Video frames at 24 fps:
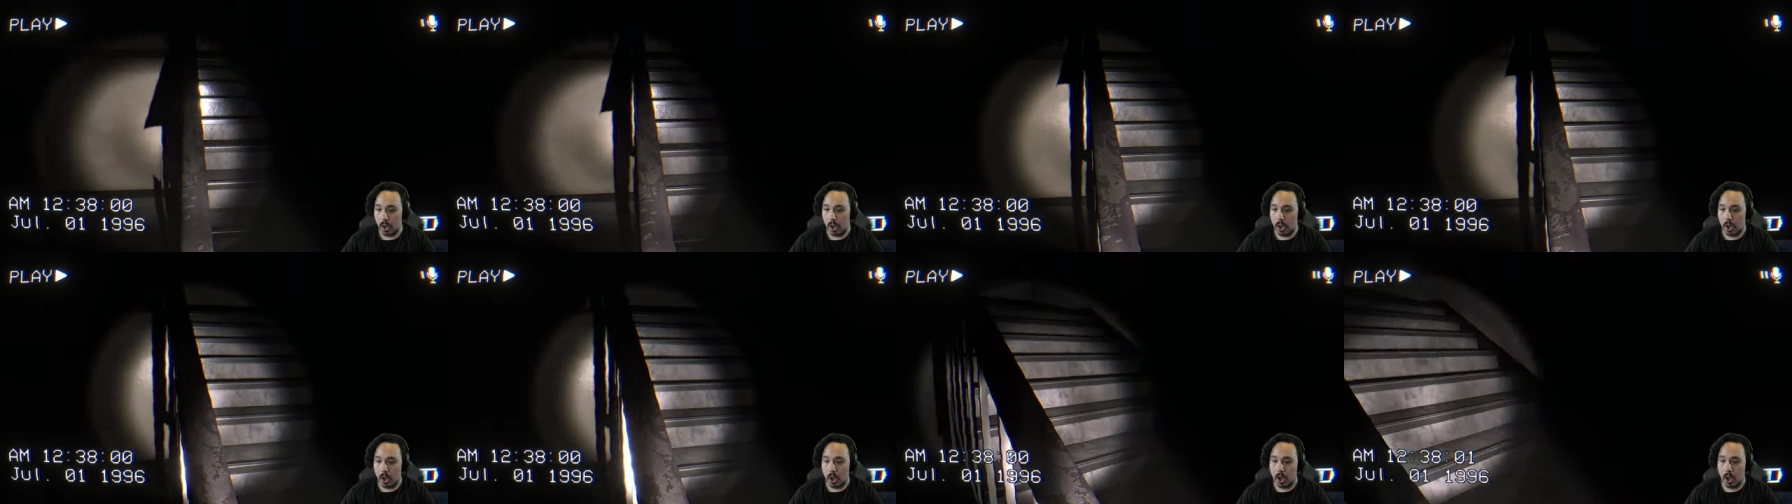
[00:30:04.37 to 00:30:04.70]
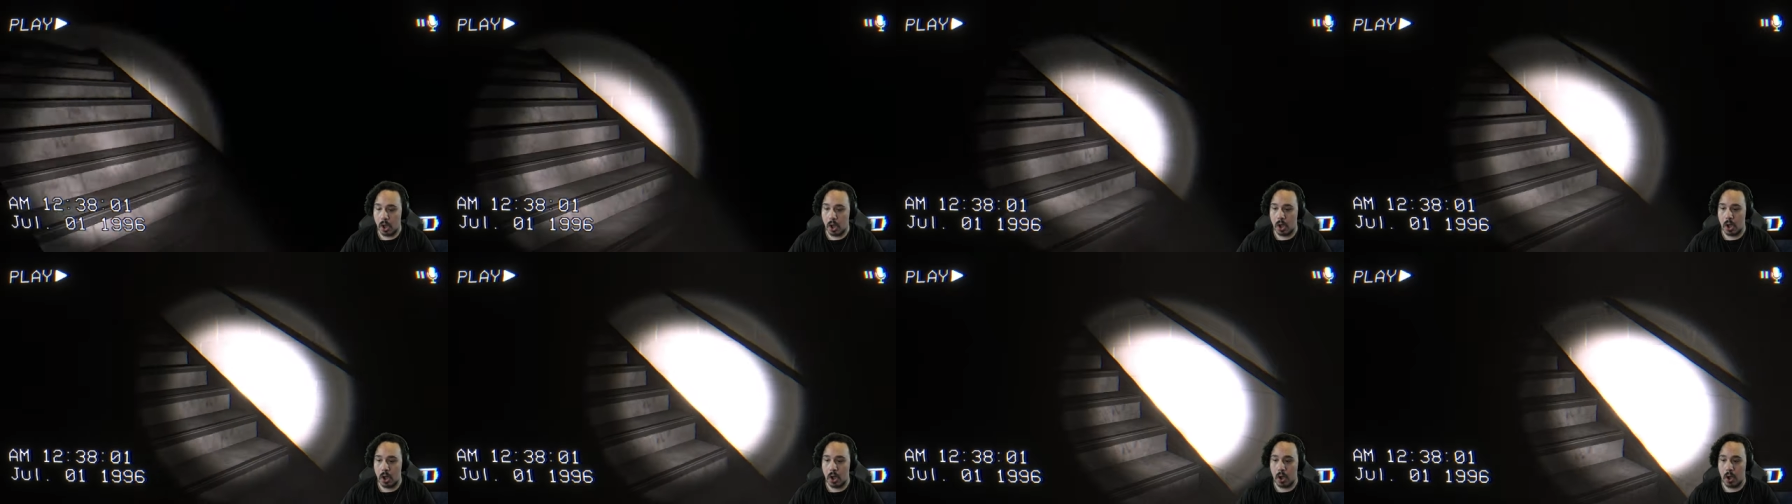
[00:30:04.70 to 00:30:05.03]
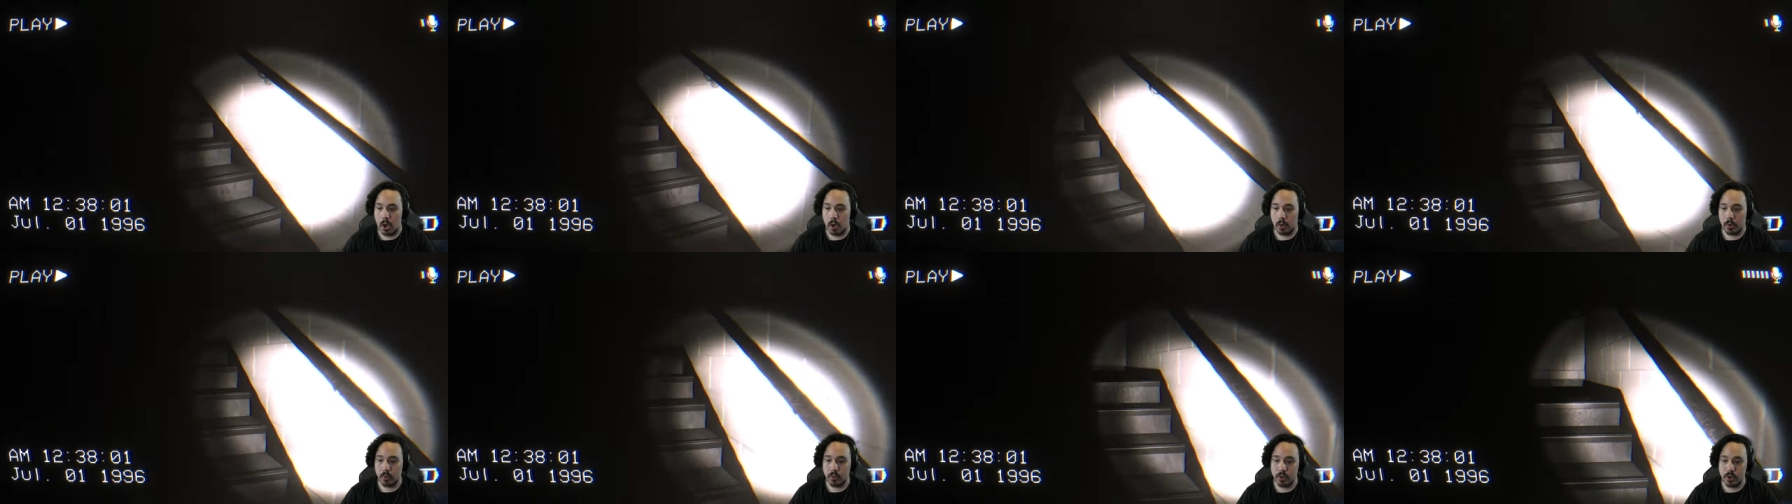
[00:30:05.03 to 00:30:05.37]

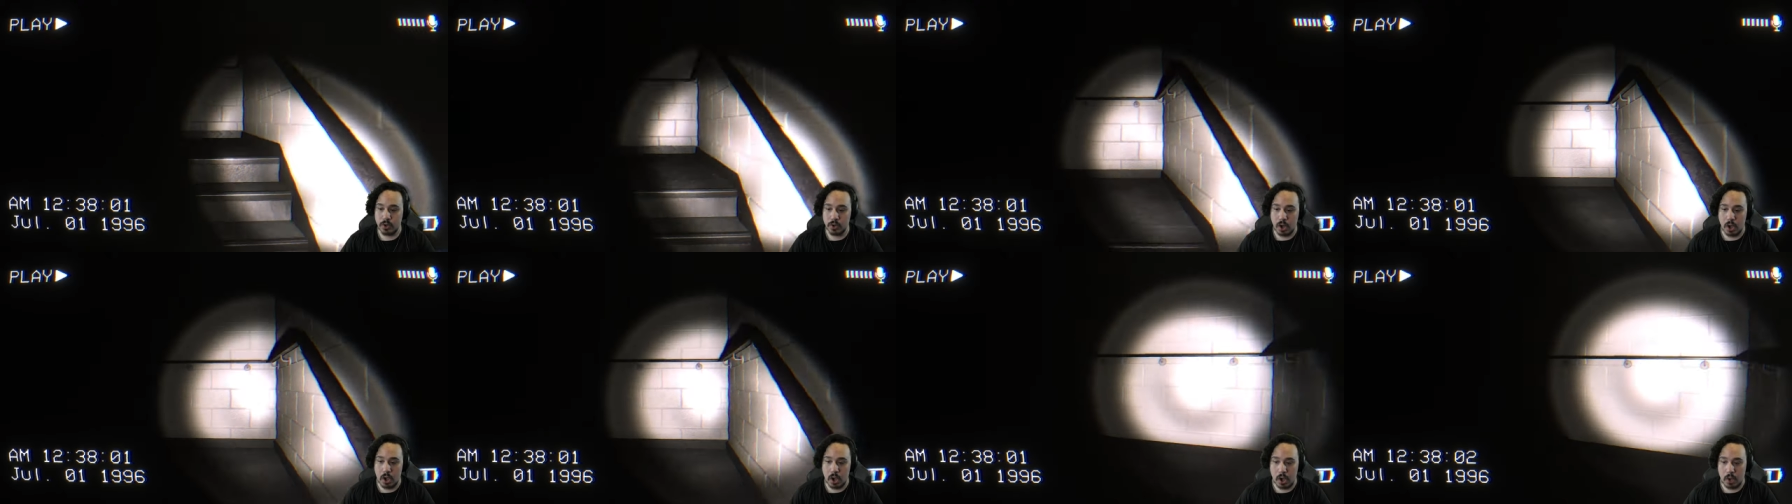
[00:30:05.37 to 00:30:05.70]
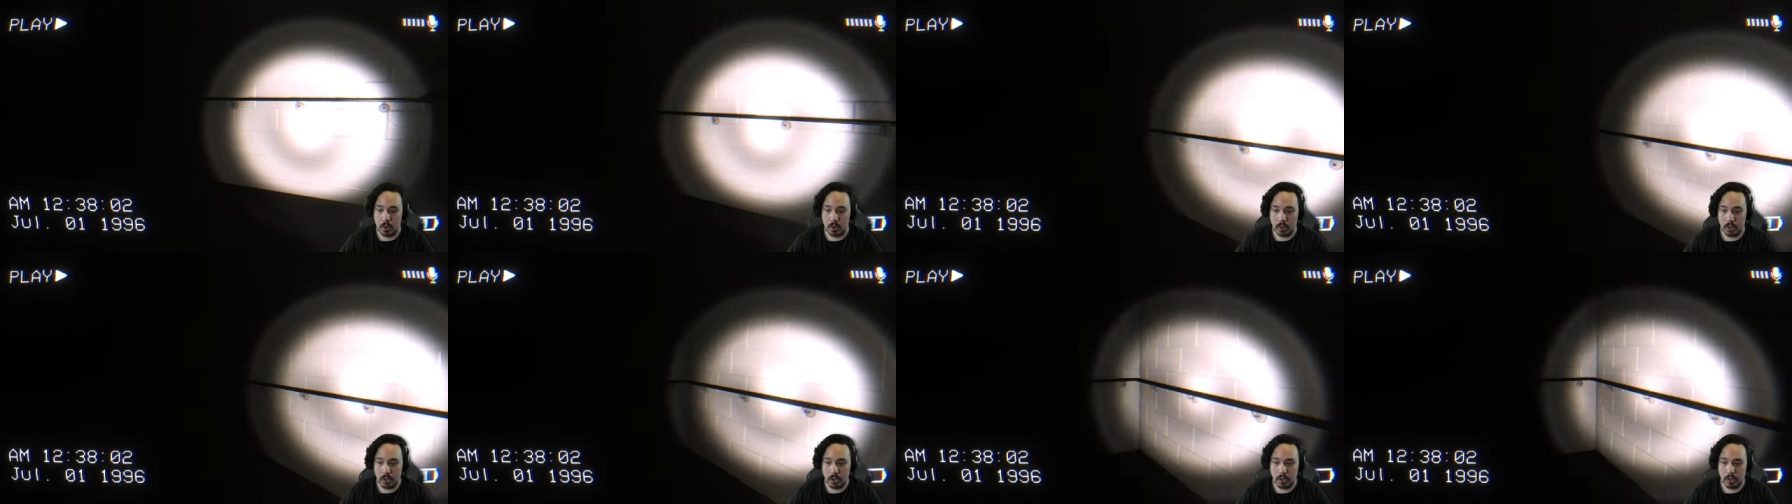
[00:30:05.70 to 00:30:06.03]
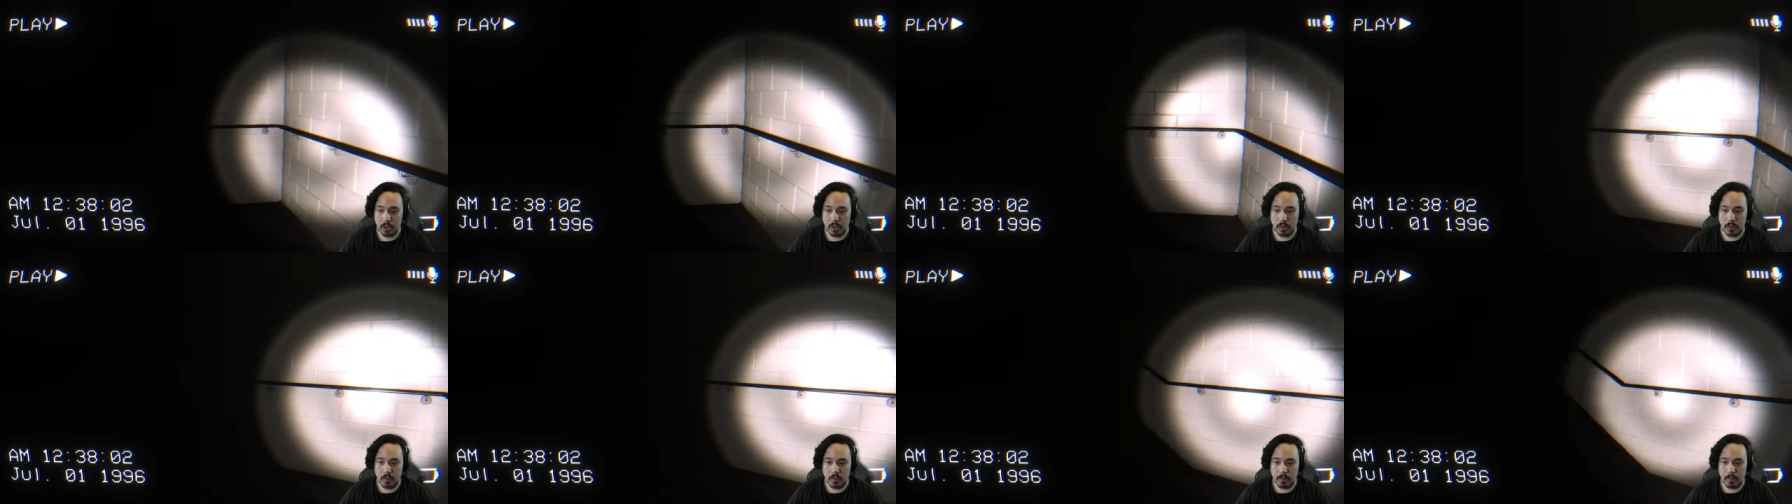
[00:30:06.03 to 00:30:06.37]
Oh, no.
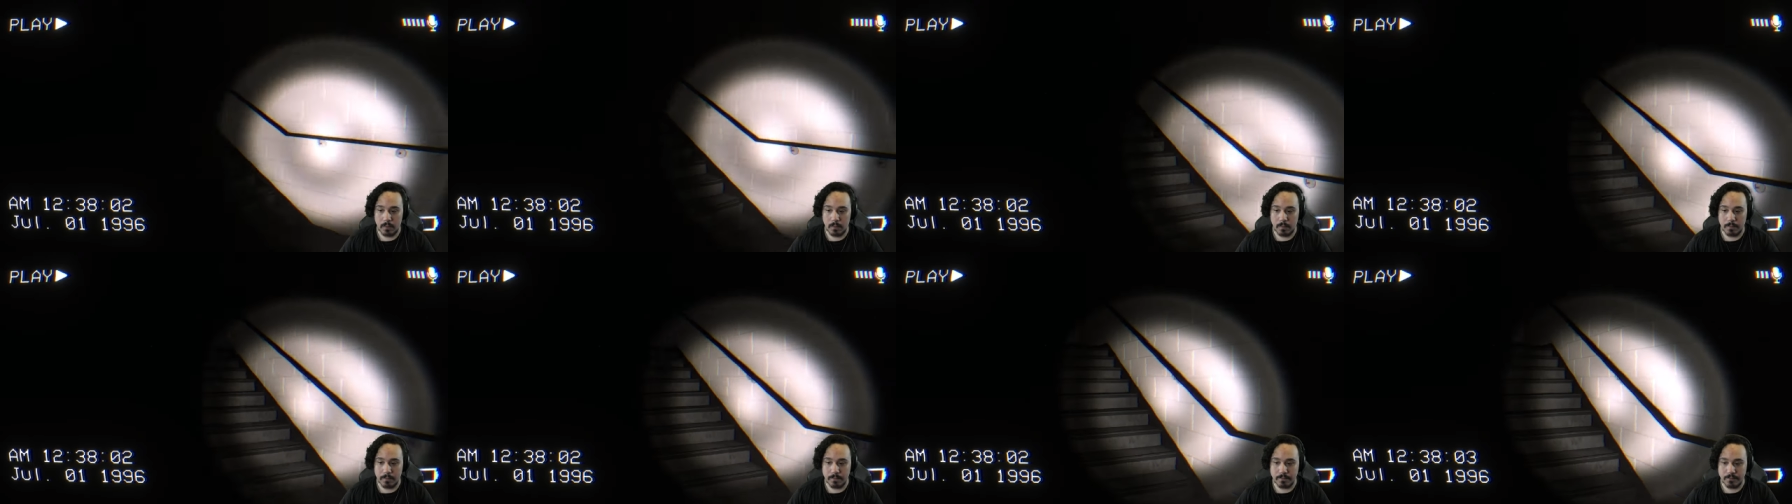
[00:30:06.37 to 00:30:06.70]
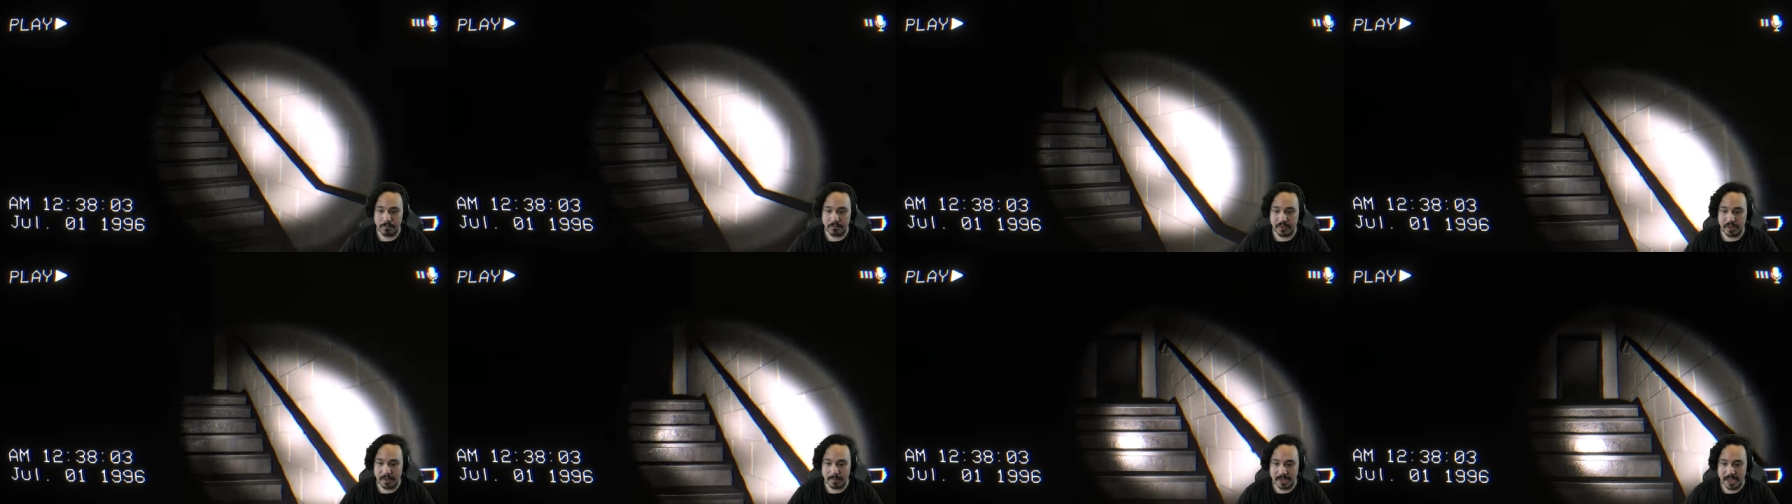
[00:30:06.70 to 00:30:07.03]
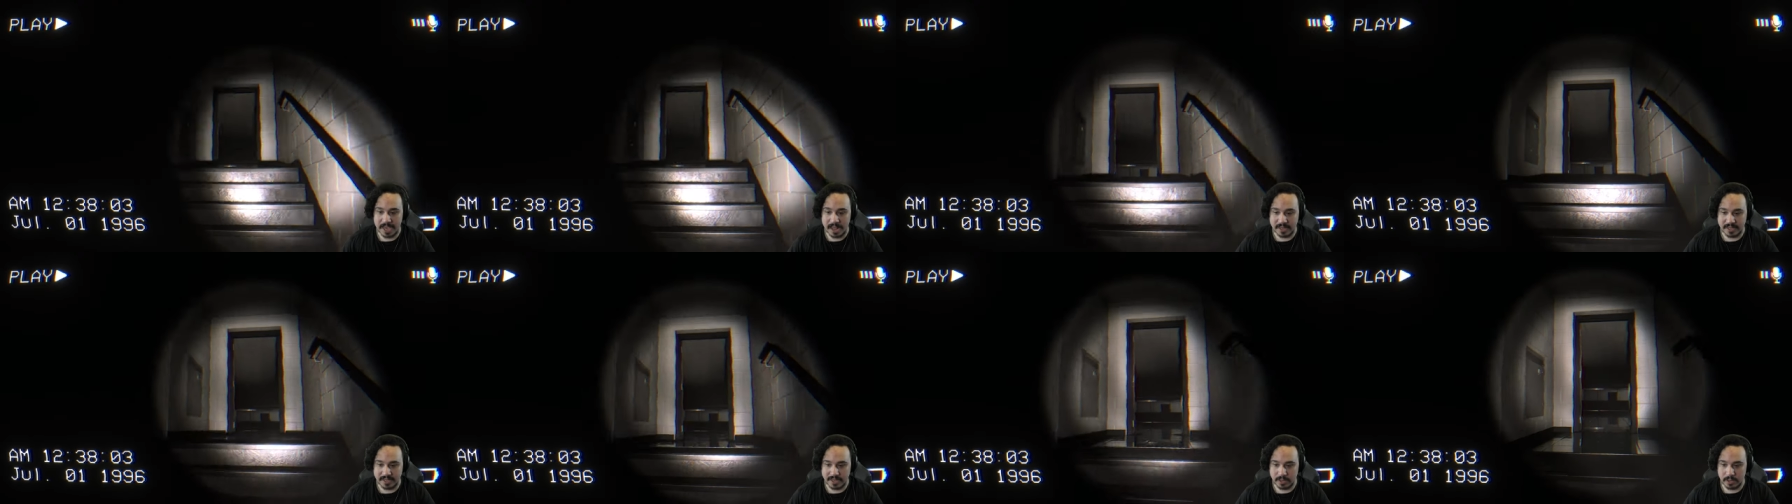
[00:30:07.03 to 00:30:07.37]
Get me
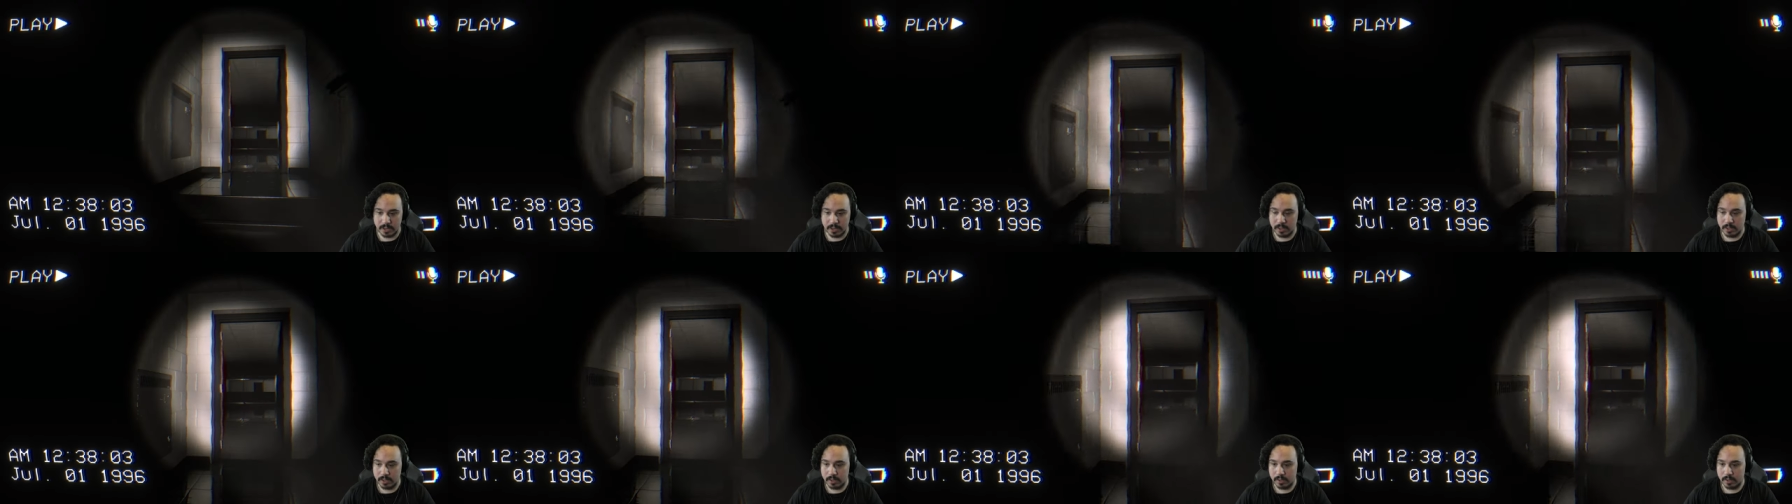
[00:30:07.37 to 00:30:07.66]
out of here.